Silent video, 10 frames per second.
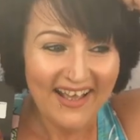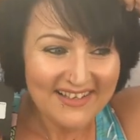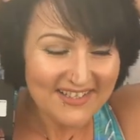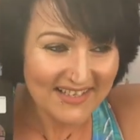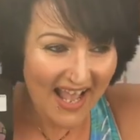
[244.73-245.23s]

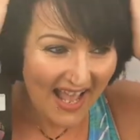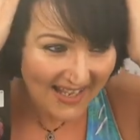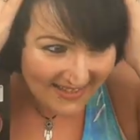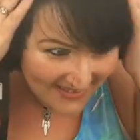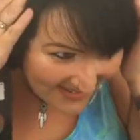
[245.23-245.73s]
So
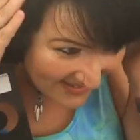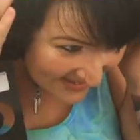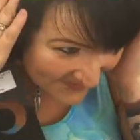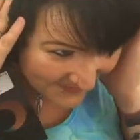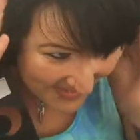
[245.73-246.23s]
guys,
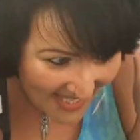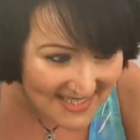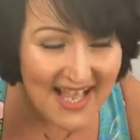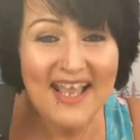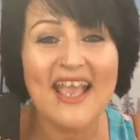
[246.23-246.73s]

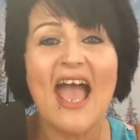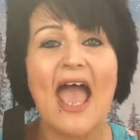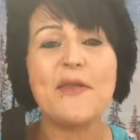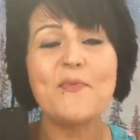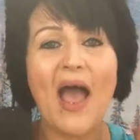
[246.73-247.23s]
it's like a
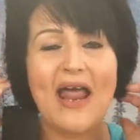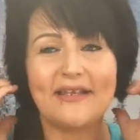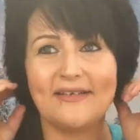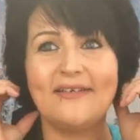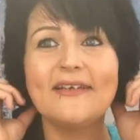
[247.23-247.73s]

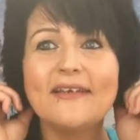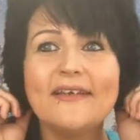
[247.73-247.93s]
headband,